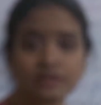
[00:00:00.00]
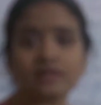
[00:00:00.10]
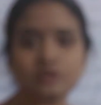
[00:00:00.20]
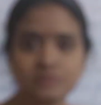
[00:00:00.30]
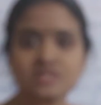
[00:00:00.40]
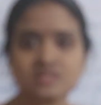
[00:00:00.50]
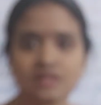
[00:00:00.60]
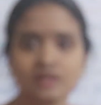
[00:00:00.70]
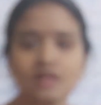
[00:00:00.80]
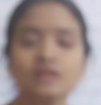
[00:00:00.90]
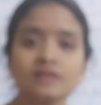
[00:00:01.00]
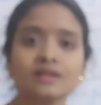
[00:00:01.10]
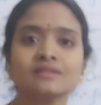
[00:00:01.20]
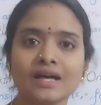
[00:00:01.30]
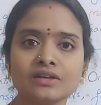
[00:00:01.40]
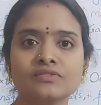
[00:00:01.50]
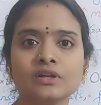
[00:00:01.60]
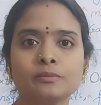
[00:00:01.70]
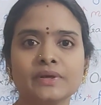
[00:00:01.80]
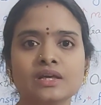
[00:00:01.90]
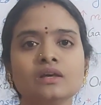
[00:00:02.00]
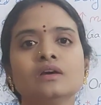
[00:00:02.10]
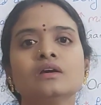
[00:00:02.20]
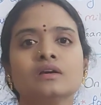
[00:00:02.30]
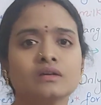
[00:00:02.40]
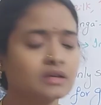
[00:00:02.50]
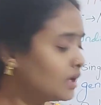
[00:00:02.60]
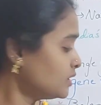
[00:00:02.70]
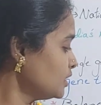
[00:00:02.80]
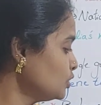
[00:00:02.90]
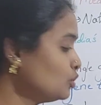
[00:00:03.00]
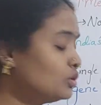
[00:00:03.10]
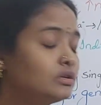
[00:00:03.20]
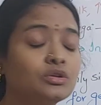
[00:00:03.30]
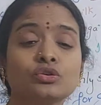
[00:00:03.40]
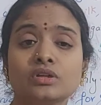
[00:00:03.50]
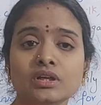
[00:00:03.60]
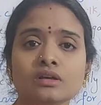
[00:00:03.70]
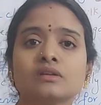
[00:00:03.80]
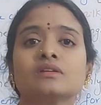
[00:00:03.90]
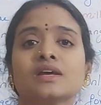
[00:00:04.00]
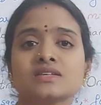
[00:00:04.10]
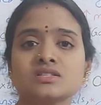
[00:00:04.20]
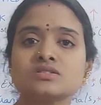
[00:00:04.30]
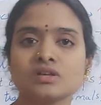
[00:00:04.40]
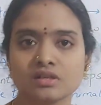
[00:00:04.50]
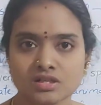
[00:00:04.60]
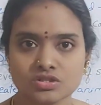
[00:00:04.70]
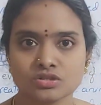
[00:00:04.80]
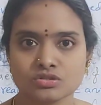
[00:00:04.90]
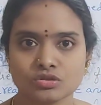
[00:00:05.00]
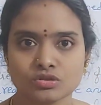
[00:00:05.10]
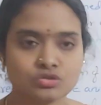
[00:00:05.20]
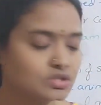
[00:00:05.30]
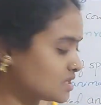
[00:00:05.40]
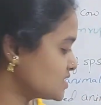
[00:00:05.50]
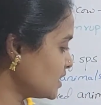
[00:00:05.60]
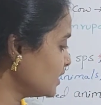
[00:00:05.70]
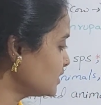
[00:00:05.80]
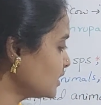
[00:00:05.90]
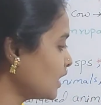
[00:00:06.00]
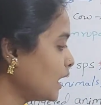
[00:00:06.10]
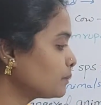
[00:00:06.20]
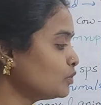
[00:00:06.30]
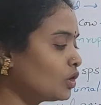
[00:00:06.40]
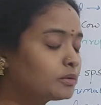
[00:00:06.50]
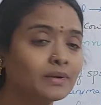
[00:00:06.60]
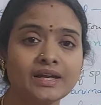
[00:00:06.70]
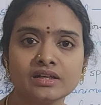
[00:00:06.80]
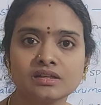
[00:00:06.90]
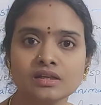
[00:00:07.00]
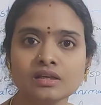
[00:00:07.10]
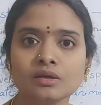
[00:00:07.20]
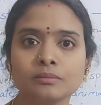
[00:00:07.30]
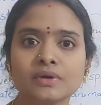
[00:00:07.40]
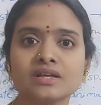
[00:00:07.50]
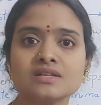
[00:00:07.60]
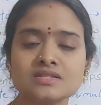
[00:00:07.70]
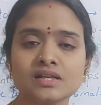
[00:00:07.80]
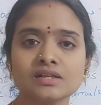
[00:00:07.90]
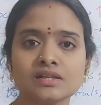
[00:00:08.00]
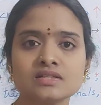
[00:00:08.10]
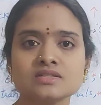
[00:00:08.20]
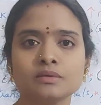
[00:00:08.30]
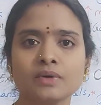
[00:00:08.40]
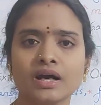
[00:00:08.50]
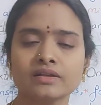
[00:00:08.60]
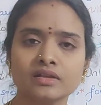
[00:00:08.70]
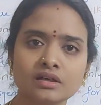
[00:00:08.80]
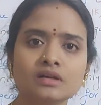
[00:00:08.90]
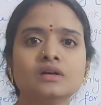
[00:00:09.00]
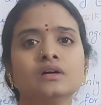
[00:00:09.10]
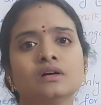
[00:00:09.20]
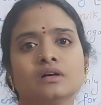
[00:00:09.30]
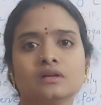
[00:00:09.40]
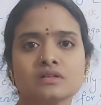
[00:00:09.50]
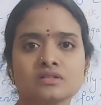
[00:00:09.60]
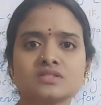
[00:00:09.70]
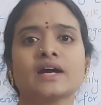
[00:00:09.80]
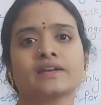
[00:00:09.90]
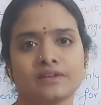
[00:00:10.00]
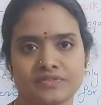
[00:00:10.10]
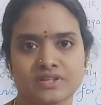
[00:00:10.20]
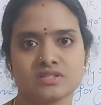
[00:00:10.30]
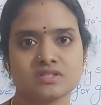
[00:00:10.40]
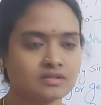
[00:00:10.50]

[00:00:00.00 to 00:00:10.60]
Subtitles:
mistake, then that will be continued to the next generations also. The genetic abnormality may result in some other side effects.